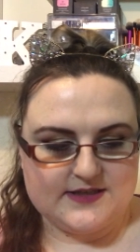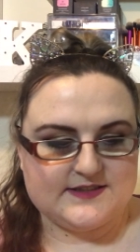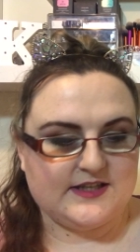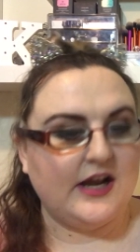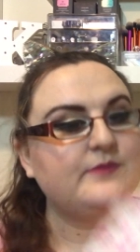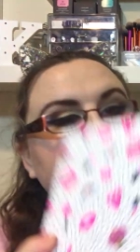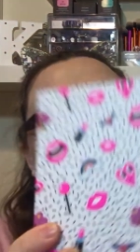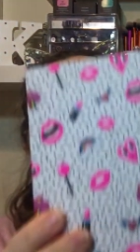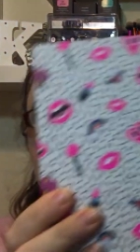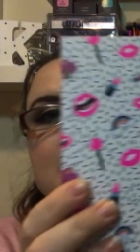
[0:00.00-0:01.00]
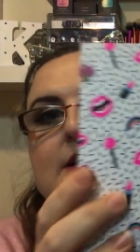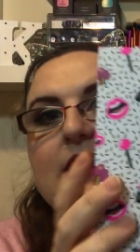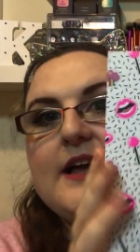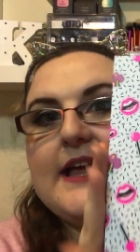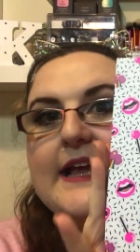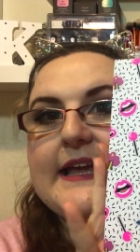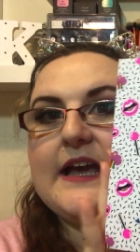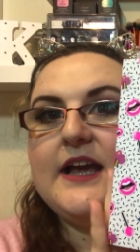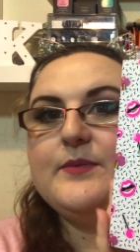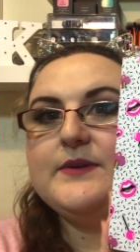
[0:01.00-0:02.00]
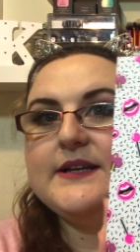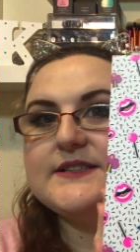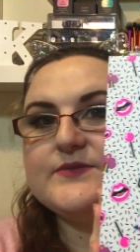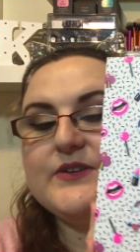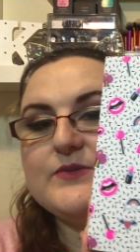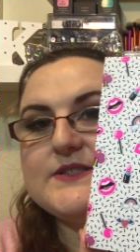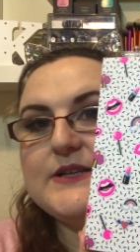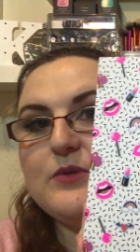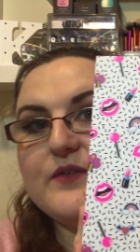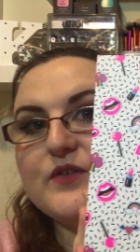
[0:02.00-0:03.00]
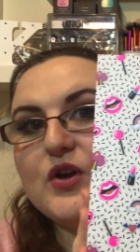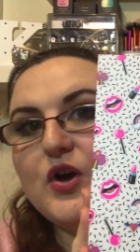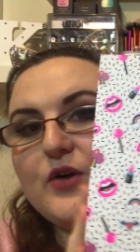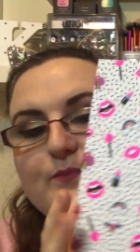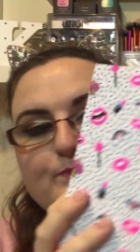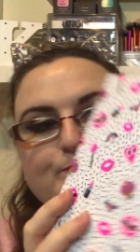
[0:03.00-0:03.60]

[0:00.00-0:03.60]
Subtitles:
So I'm just going to start and get opening, so I really want to see what I've got.